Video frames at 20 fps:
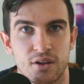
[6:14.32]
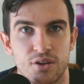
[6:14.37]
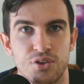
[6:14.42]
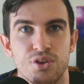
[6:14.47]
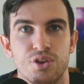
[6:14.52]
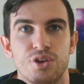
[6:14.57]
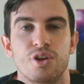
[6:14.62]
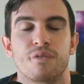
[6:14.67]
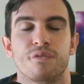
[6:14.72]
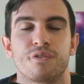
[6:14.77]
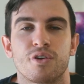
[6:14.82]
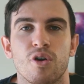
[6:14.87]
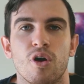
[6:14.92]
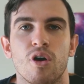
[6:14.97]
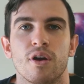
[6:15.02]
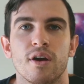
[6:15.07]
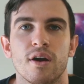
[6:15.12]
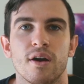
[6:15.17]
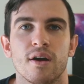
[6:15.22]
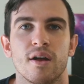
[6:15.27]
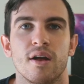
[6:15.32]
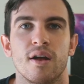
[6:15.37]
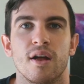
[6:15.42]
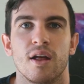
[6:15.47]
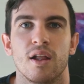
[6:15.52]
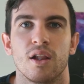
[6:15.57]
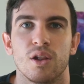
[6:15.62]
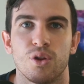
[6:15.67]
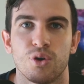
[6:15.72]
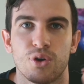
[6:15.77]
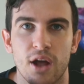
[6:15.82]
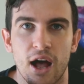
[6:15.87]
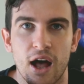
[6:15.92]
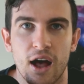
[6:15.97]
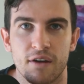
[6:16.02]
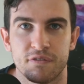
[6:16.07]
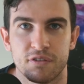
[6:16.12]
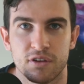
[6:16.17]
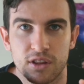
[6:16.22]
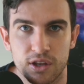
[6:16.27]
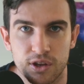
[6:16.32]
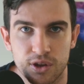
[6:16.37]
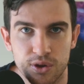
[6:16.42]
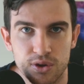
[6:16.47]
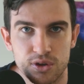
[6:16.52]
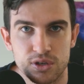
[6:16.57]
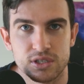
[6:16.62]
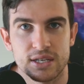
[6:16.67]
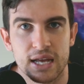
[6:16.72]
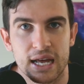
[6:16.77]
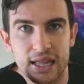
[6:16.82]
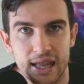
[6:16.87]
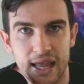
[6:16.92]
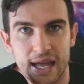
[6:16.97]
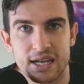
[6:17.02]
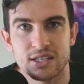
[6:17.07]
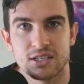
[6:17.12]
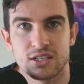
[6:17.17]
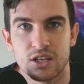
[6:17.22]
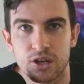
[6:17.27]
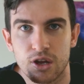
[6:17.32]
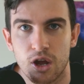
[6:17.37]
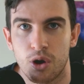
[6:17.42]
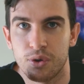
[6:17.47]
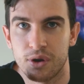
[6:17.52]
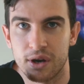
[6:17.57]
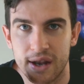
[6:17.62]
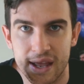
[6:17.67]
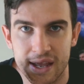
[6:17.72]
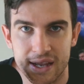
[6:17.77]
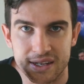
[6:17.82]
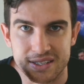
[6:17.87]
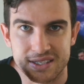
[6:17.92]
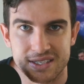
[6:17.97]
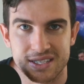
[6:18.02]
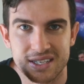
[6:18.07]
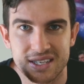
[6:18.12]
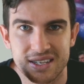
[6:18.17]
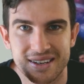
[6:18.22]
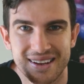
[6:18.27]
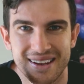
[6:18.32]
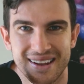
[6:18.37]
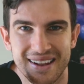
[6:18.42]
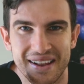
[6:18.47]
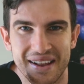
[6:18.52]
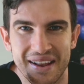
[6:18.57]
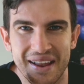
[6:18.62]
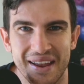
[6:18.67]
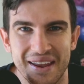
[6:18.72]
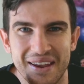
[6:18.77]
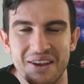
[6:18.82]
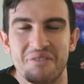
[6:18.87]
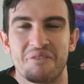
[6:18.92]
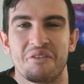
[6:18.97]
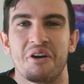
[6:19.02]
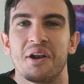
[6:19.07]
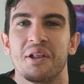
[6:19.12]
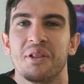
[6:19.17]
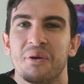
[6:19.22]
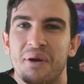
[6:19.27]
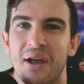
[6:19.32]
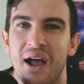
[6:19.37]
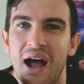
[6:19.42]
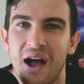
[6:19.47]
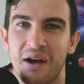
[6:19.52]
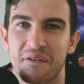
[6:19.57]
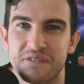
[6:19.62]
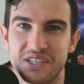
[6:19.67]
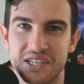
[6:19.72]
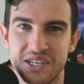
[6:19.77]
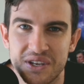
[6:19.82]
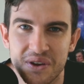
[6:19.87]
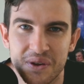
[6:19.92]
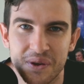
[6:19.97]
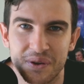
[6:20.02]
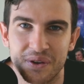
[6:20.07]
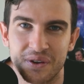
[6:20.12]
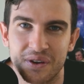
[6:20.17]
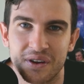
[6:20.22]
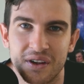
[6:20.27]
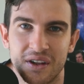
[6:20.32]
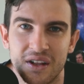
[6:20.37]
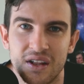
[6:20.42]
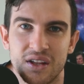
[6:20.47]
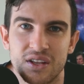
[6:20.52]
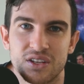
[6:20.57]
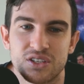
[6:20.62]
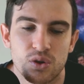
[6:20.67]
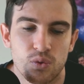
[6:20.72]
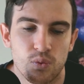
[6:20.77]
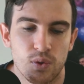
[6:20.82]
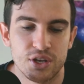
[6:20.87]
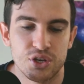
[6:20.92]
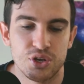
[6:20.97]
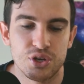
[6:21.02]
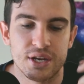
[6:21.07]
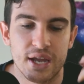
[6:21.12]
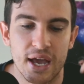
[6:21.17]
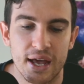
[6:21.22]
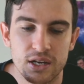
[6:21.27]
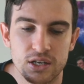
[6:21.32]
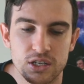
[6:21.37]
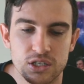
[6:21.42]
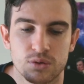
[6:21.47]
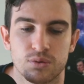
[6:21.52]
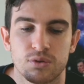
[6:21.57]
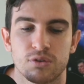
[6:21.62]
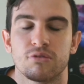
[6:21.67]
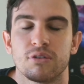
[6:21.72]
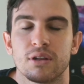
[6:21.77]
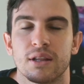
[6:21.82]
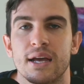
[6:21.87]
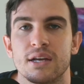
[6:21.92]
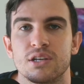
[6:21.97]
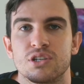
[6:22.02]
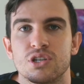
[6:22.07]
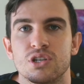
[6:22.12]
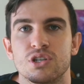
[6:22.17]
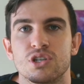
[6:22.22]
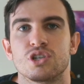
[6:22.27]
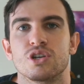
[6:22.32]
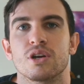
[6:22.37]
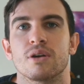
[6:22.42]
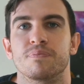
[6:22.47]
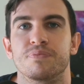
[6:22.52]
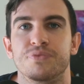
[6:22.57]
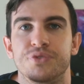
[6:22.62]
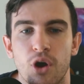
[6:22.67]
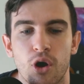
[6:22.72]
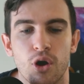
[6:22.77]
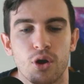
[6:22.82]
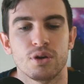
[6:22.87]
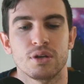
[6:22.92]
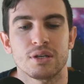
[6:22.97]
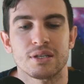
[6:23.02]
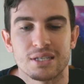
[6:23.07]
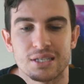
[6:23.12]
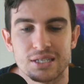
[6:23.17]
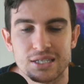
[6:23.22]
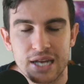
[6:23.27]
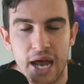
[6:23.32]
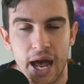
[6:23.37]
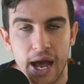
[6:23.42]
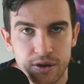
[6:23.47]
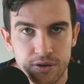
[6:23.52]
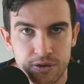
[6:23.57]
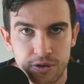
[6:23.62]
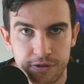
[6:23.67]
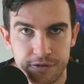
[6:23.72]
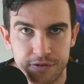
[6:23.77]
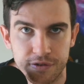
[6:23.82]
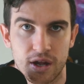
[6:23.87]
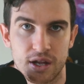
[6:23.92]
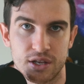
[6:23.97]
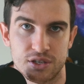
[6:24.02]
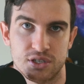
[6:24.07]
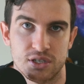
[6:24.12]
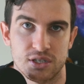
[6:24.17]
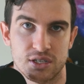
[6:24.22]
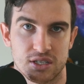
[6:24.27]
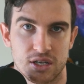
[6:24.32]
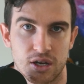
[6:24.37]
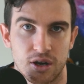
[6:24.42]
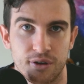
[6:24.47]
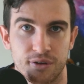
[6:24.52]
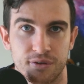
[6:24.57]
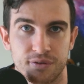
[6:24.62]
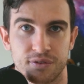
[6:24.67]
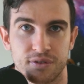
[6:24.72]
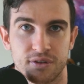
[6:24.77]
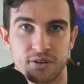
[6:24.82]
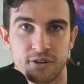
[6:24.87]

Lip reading: You've got to look after the goose that lays the golden eggs. You've got to look after you. So when you get into a relationship, don't sacrifice yourself.